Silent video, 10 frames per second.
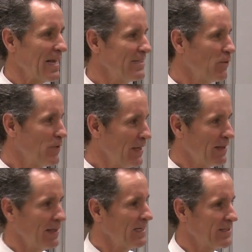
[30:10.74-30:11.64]
It's a
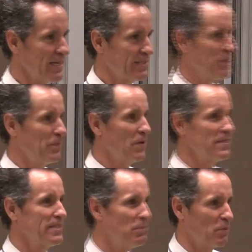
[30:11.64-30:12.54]
real, it's a
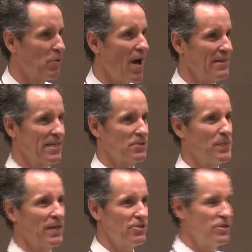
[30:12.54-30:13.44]
pretty simple process
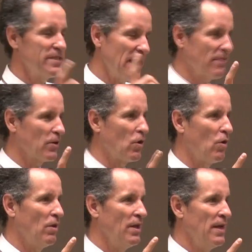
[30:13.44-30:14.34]
because you take the
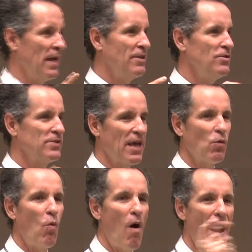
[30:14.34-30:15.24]
goal and you
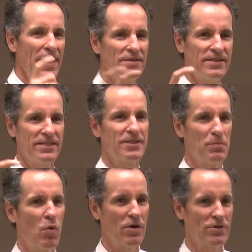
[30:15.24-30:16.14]
say, why is this
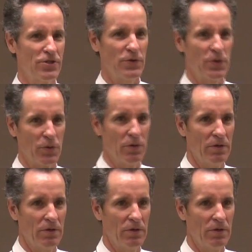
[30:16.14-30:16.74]
important to you?